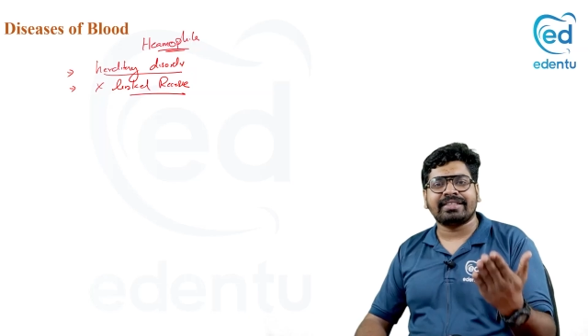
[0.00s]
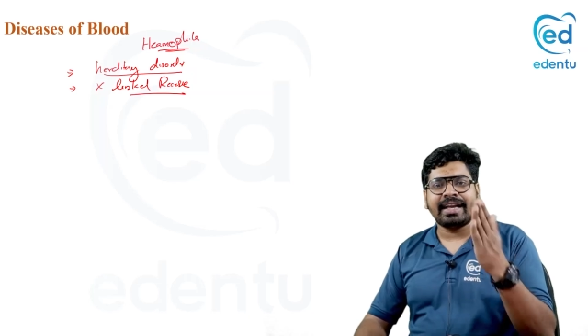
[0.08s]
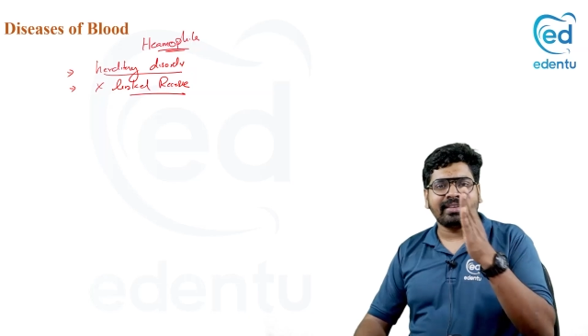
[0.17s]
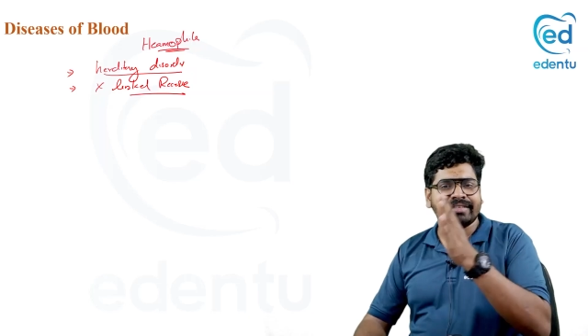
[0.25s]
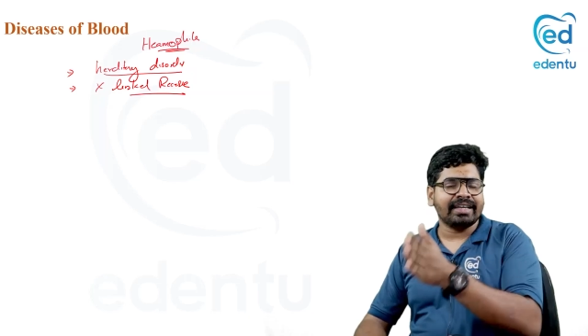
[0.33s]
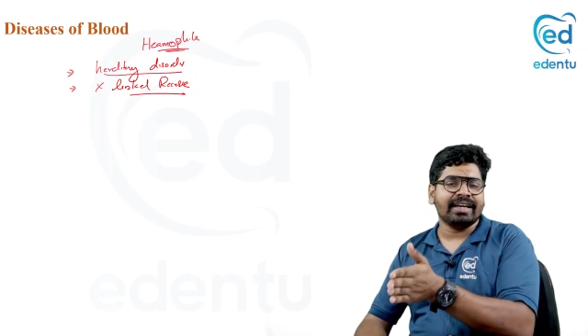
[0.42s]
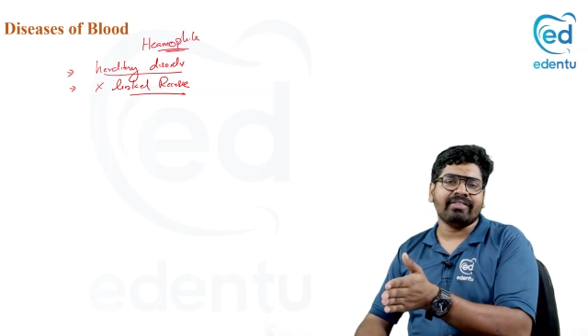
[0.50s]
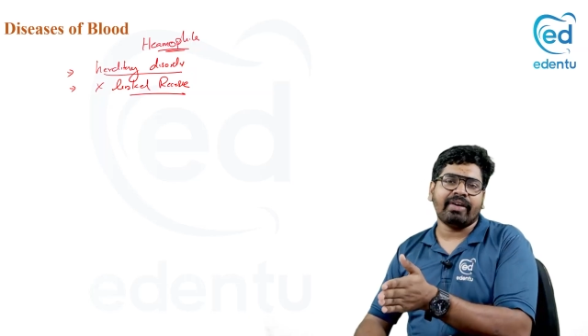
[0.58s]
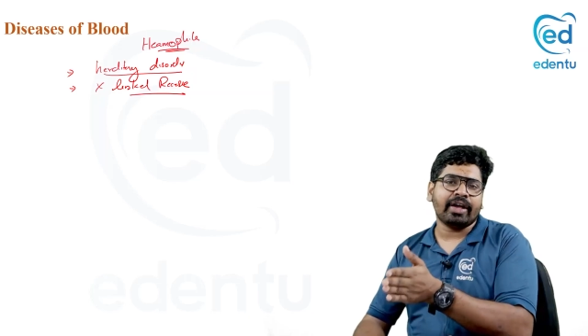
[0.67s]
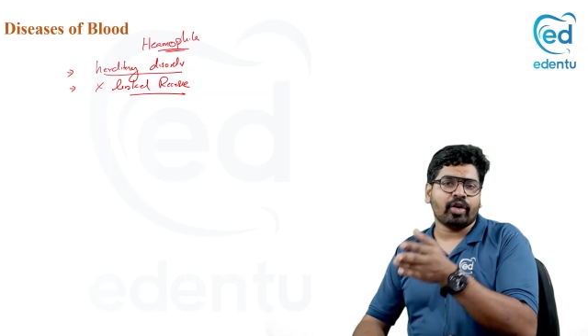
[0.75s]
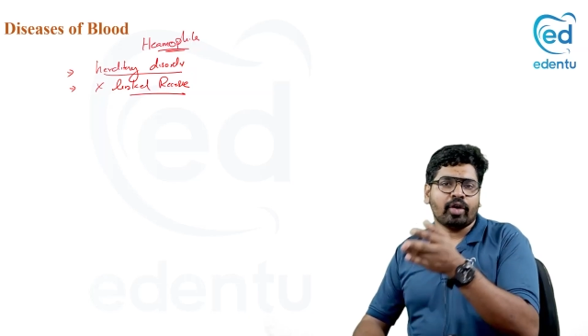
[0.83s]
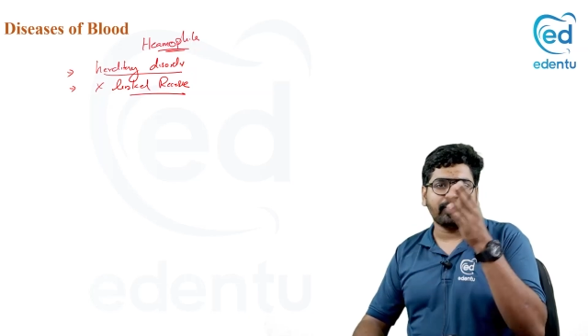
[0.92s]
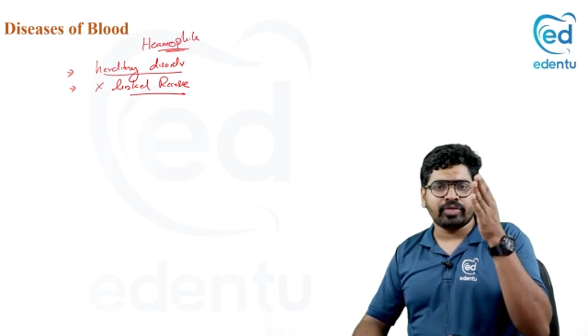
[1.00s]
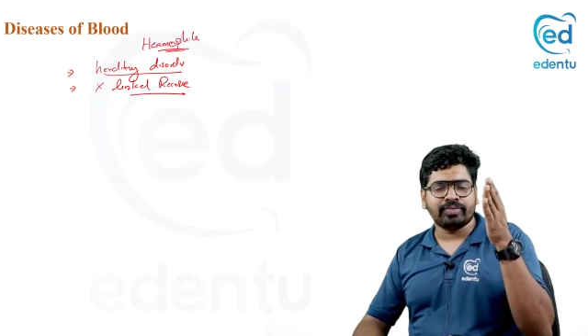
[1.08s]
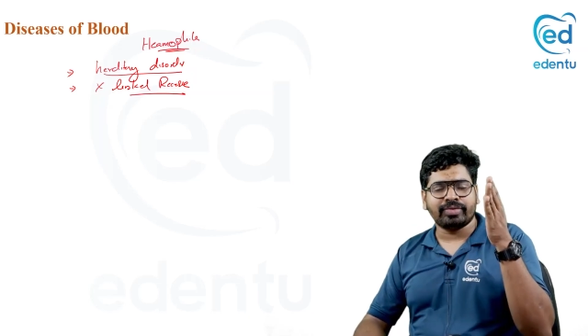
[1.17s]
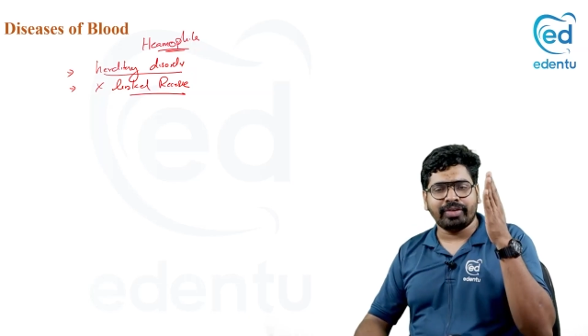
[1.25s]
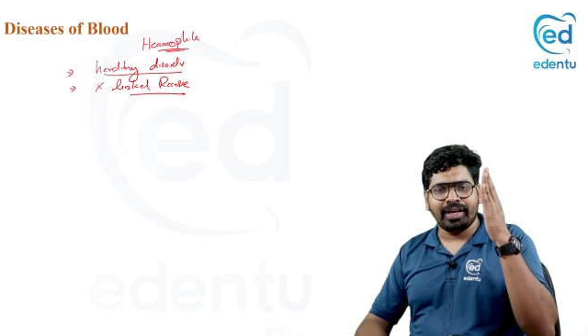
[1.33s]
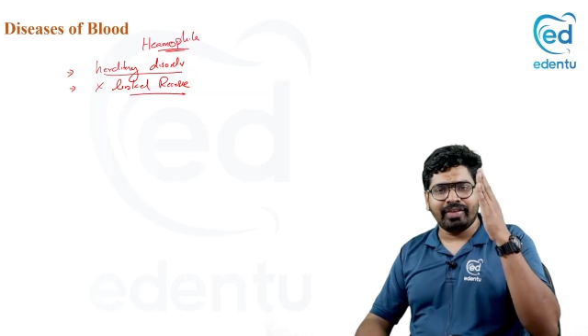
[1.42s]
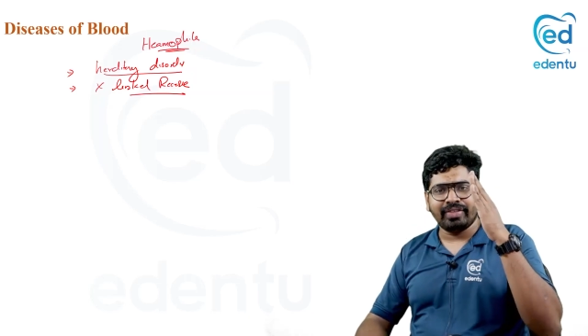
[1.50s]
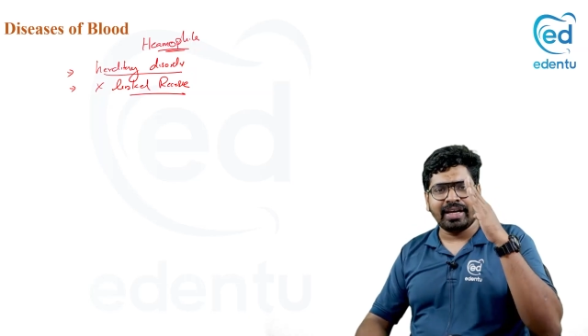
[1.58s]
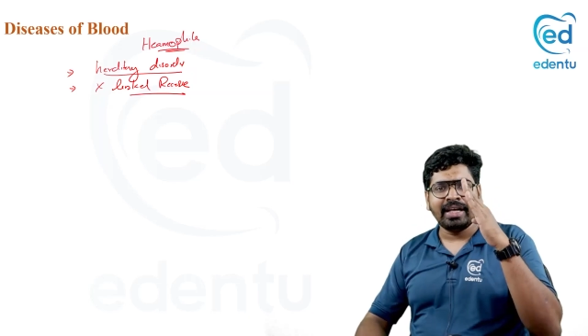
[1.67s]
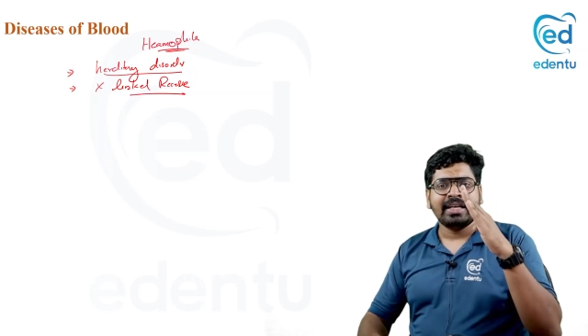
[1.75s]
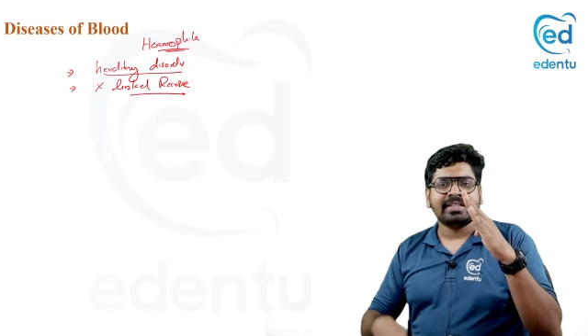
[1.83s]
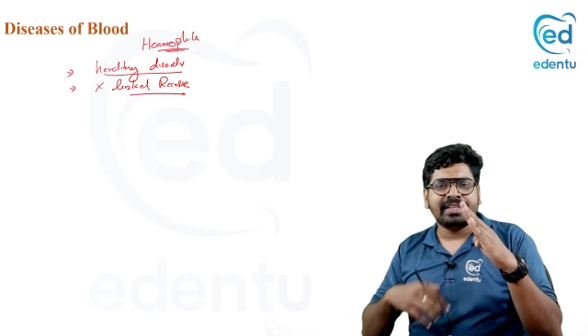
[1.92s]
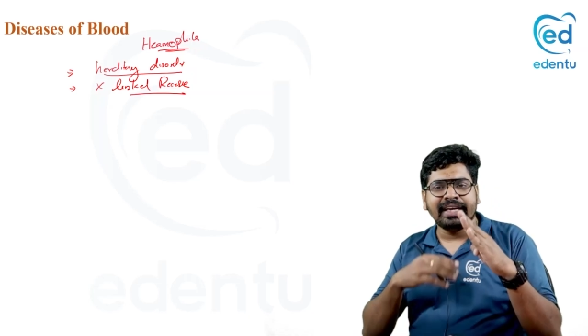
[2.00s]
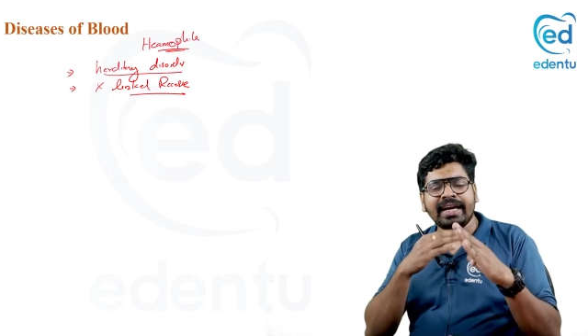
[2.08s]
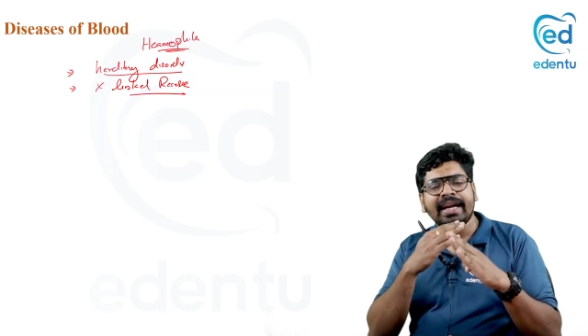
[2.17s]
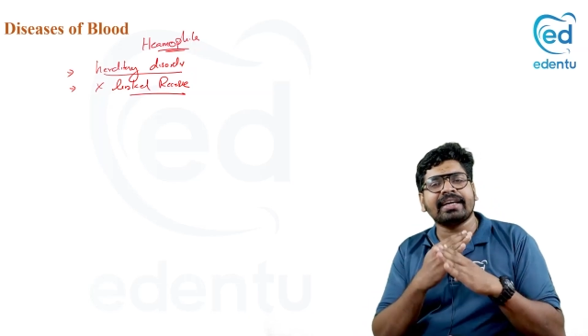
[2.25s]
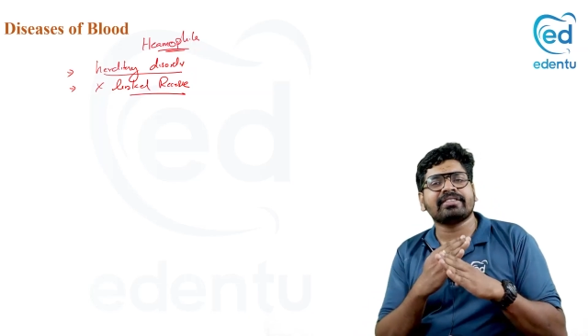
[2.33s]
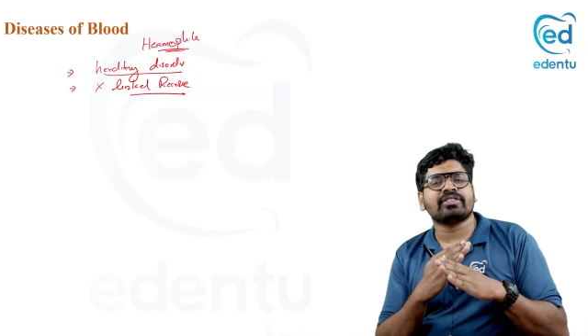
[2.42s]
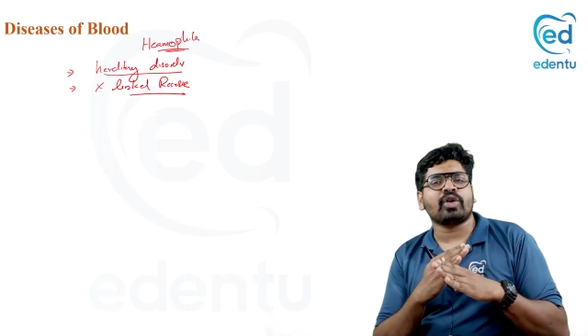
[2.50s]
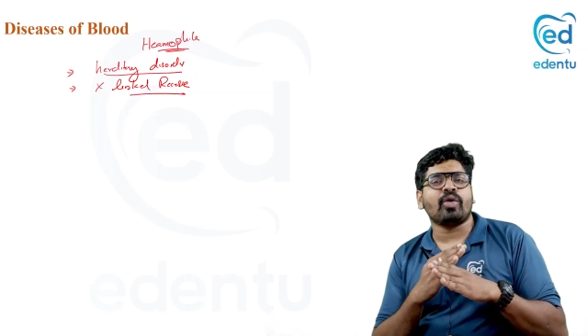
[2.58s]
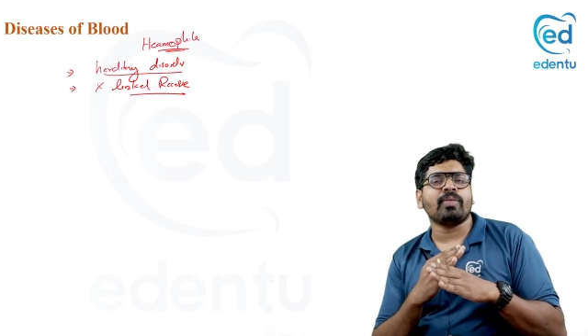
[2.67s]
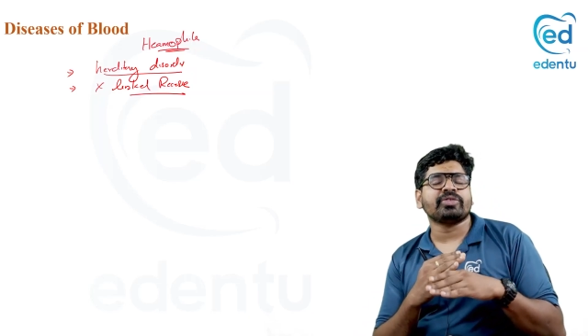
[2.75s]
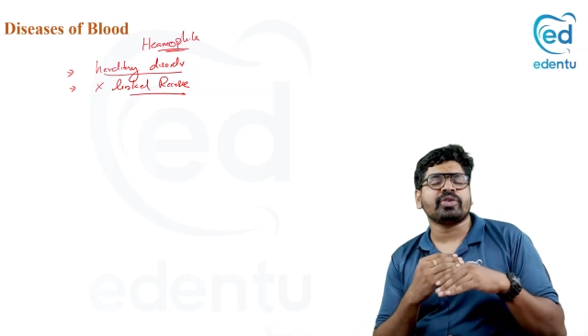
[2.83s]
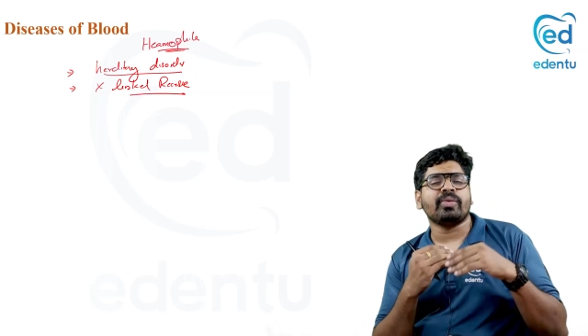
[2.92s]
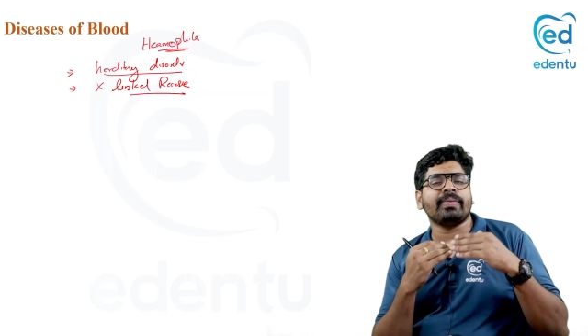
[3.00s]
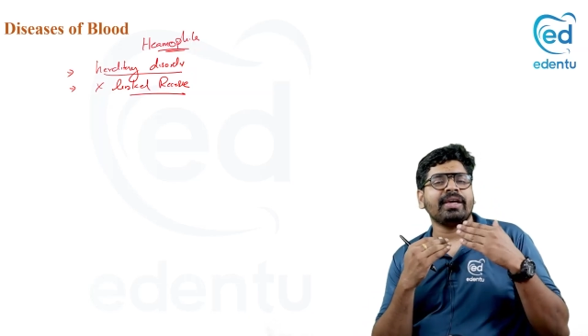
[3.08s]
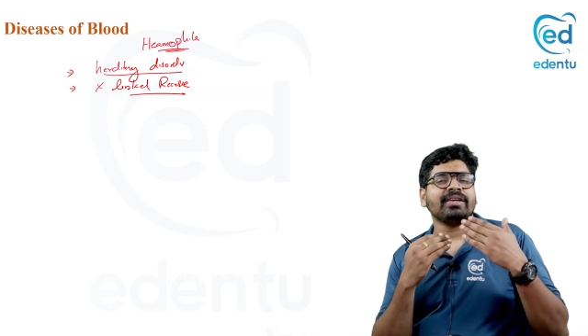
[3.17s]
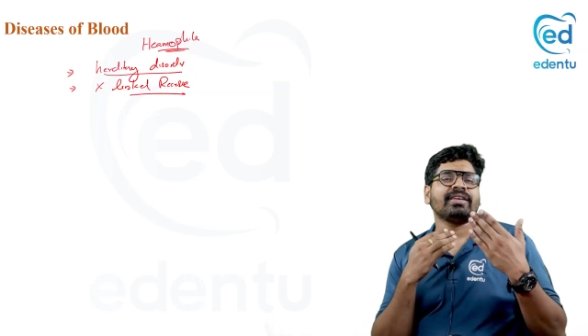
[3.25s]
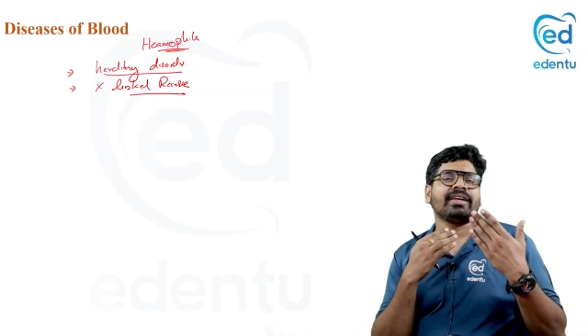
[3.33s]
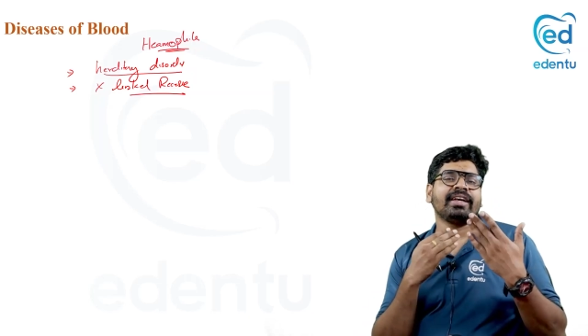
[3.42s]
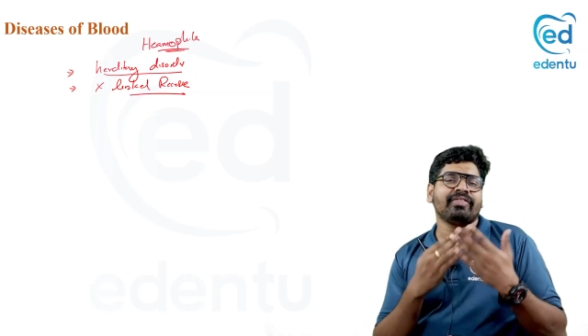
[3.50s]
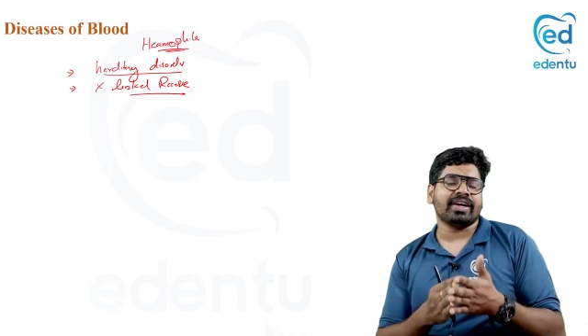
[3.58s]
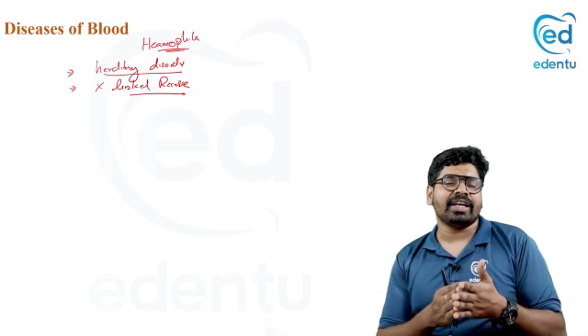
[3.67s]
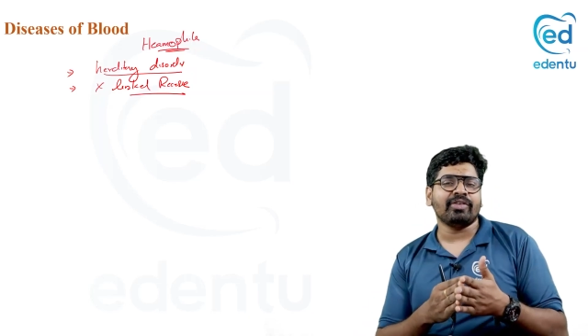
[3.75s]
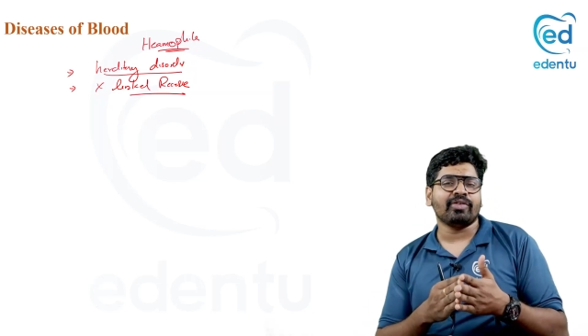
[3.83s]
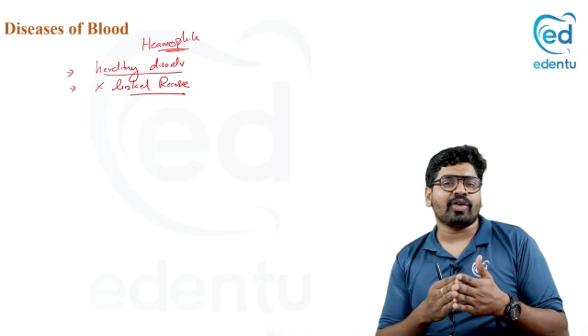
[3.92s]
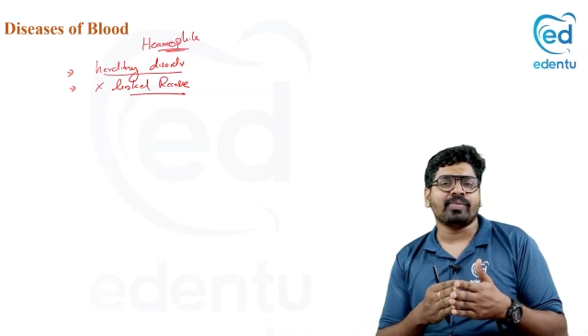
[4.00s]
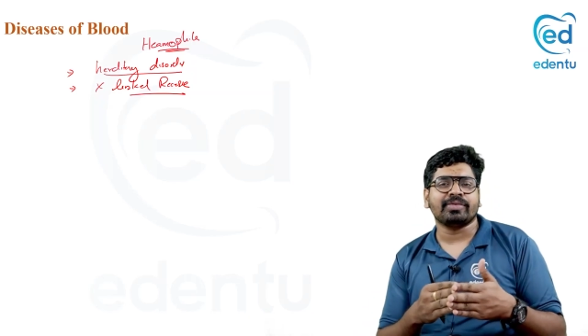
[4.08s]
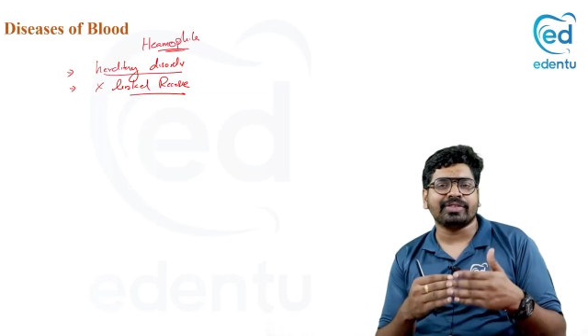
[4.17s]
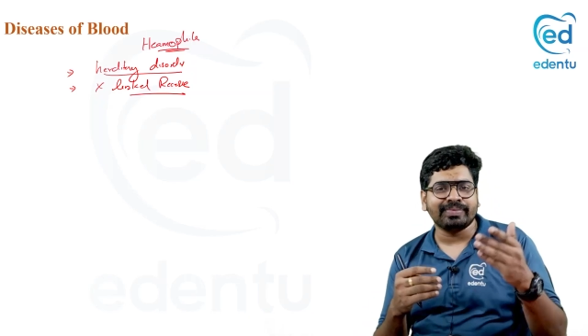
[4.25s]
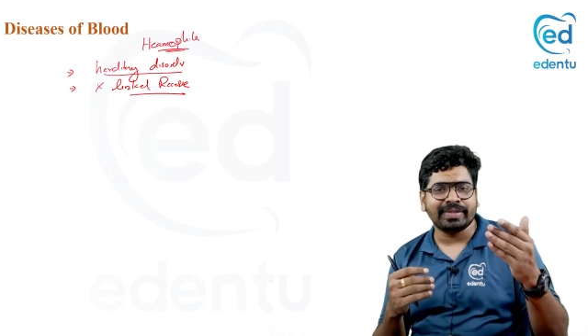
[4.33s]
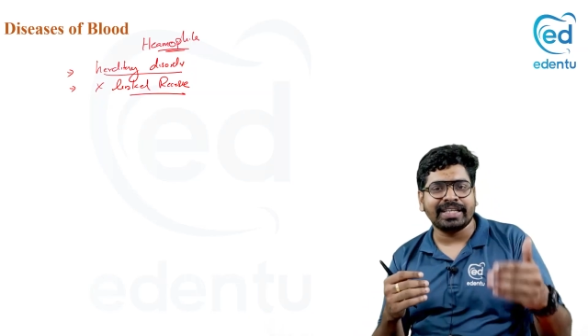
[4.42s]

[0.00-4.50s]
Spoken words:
and single Y chromosome. So if the single X chromosome is a defective chromosome,